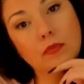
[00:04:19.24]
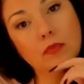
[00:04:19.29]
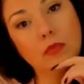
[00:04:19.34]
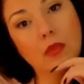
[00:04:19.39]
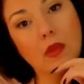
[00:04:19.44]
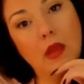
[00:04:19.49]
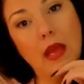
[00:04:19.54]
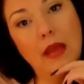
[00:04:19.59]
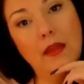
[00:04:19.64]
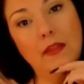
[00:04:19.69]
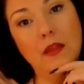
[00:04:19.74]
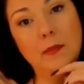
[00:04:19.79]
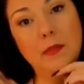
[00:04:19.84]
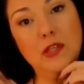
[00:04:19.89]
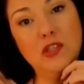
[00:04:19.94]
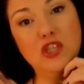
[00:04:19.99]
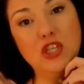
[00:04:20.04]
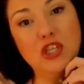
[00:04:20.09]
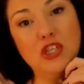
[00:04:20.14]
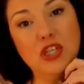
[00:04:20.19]
And the
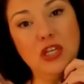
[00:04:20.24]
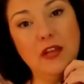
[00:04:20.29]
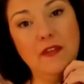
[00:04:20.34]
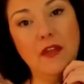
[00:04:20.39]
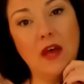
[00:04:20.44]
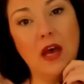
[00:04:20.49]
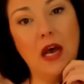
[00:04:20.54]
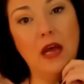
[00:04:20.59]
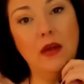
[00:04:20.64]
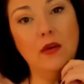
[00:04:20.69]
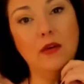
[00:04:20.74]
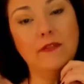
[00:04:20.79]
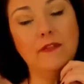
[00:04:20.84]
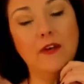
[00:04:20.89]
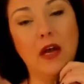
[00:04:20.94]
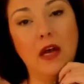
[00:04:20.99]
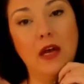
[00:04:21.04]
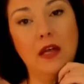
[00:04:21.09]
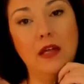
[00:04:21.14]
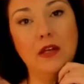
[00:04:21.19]
Magician and the
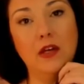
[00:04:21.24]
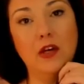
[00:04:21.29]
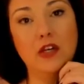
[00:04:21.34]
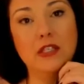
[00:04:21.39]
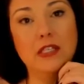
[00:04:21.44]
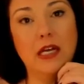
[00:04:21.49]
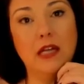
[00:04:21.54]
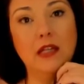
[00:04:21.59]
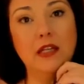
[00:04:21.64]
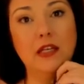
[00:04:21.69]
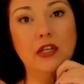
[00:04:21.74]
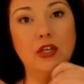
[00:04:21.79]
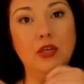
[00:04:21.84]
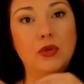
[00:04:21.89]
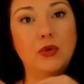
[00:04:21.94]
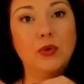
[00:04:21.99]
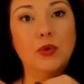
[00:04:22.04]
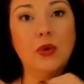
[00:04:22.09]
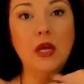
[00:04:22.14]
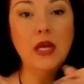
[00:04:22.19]
Hierophant are telling
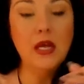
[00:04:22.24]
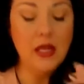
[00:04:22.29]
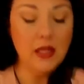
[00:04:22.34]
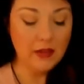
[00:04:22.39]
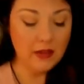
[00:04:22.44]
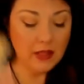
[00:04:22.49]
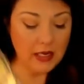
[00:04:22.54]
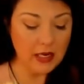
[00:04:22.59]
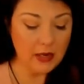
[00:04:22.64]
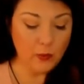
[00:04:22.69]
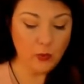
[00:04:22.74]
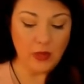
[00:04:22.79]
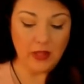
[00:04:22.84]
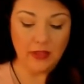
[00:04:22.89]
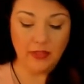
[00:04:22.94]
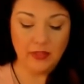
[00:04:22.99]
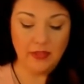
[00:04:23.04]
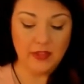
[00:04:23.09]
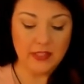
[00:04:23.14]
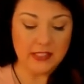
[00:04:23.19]
you that
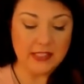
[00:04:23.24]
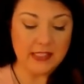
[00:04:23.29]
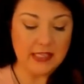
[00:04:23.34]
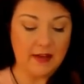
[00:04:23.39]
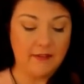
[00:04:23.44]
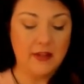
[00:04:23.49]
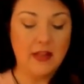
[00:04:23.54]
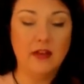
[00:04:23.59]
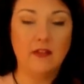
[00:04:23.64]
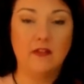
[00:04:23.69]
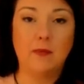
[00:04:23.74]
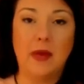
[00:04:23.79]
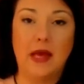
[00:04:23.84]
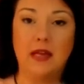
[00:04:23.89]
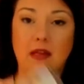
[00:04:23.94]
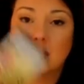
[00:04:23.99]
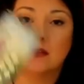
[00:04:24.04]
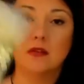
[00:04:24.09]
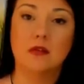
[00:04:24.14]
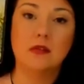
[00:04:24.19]
with the Seven of
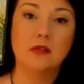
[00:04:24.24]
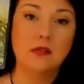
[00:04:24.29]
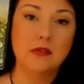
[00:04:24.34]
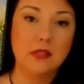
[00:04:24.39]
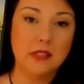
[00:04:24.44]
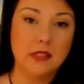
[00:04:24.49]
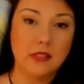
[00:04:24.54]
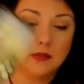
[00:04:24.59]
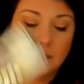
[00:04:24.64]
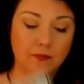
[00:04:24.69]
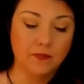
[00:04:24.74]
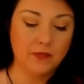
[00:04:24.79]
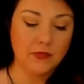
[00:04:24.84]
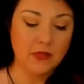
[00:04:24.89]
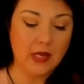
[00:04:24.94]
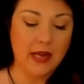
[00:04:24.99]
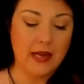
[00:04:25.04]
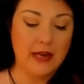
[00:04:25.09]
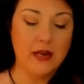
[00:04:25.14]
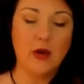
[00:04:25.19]
Pentacles.
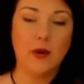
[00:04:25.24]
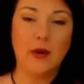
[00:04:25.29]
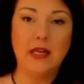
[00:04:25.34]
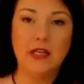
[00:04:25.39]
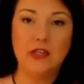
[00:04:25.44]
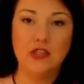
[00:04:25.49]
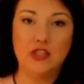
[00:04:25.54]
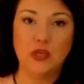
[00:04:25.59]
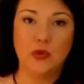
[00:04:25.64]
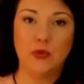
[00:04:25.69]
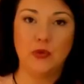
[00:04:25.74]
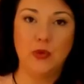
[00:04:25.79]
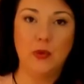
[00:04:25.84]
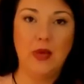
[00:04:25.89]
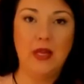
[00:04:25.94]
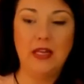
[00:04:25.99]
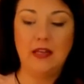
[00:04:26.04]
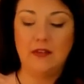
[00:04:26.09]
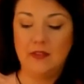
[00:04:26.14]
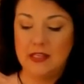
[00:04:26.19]
I know I didn't show you
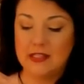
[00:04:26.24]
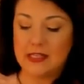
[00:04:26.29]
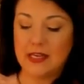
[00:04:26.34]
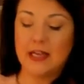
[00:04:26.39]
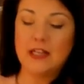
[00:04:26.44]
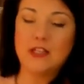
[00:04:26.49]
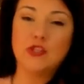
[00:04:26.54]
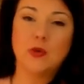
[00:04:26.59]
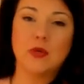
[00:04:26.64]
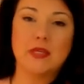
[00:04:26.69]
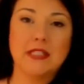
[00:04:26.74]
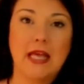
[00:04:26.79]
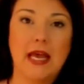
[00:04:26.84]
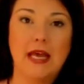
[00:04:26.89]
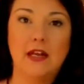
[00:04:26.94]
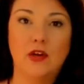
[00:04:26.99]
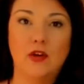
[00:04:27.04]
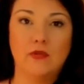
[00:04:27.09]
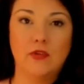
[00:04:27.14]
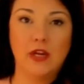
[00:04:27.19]
any of these. I got so
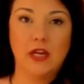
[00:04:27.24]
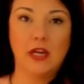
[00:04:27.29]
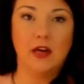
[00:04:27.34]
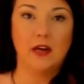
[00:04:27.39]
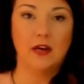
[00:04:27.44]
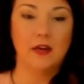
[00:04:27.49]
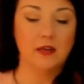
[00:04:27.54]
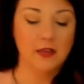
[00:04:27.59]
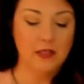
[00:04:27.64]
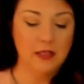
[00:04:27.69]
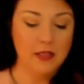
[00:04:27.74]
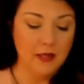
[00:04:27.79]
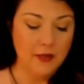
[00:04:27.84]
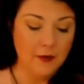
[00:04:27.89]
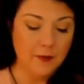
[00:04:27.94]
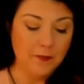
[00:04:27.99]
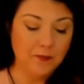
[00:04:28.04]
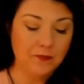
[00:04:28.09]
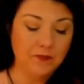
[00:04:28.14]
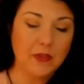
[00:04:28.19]
excited over here.
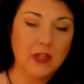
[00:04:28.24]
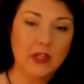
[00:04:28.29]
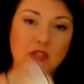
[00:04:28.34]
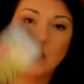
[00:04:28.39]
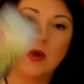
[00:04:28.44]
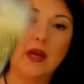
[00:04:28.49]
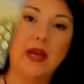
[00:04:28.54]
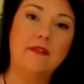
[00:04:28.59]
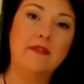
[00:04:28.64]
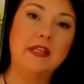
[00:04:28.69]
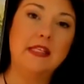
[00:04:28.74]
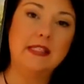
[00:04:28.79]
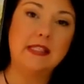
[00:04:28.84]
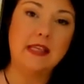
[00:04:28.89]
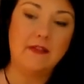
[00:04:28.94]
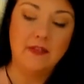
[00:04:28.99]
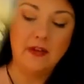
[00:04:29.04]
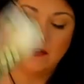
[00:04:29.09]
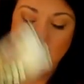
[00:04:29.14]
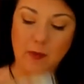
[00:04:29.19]
So I have the
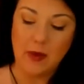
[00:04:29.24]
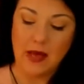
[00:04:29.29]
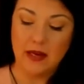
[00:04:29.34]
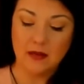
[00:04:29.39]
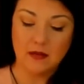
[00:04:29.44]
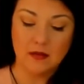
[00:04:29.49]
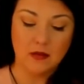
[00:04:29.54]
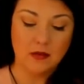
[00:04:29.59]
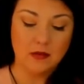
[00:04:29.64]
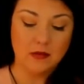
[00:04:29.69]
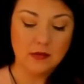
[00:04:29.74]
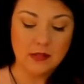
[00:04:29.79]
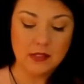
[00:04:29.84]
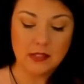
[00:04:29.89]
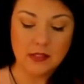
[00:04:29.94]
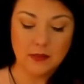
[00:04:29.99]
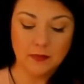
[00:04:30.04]
Seven of Pentacles